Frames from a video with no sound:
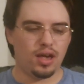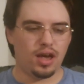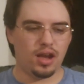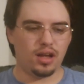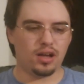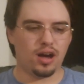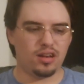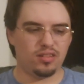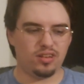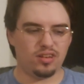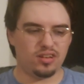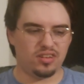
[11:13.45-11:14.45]
And it got
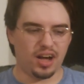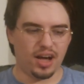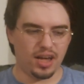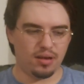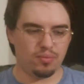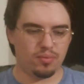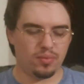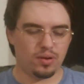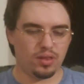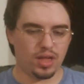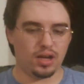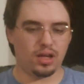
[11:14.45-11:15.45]
us into time,
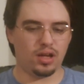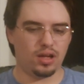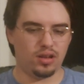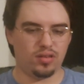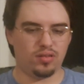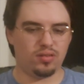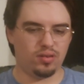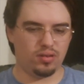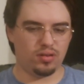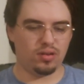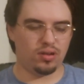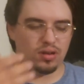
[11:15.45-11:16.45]
like a
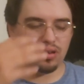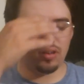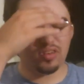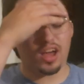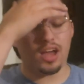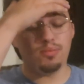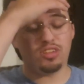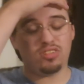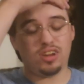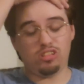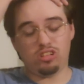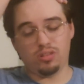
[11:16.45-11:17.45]
time
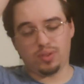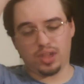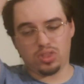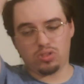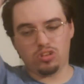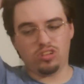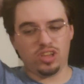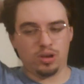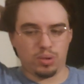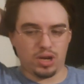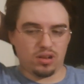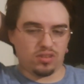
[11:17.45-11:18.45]
extension of like 13
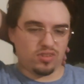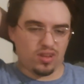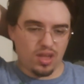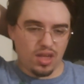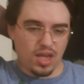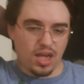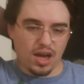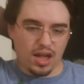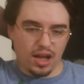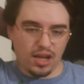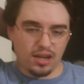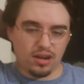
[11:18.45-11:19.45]
minutes,
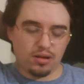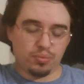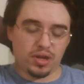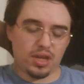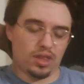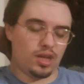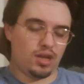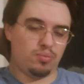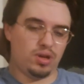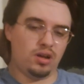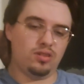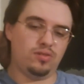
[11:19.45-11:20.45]
and I ended up killing him
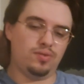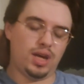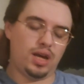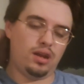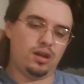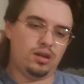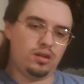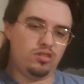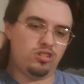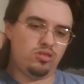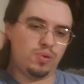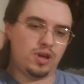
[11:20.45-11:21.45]
because of that.
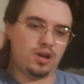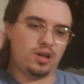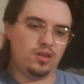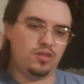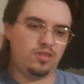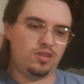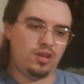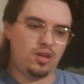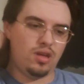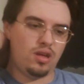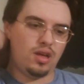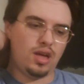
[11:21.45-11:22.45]
Just because
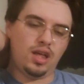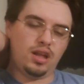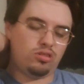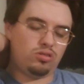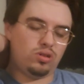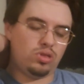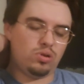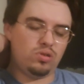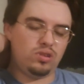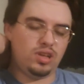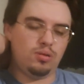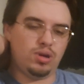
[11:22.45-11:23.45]
an extra
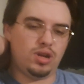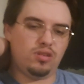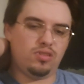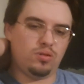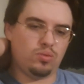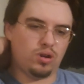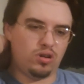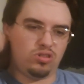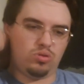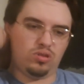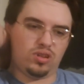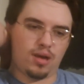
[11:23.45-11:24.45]
13 minutes in regards
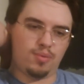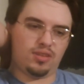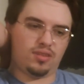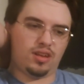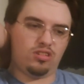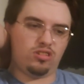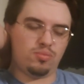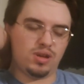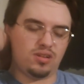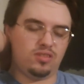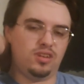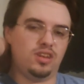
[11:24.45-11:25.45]
to a time extension
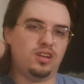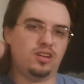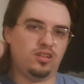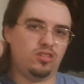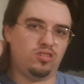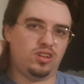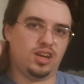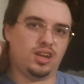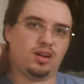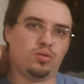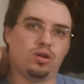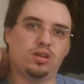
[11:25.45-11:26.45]
because he didn't understand
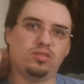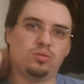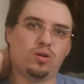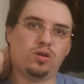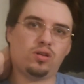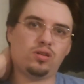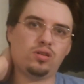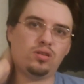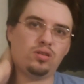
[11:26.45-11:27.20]
how Ryza worked.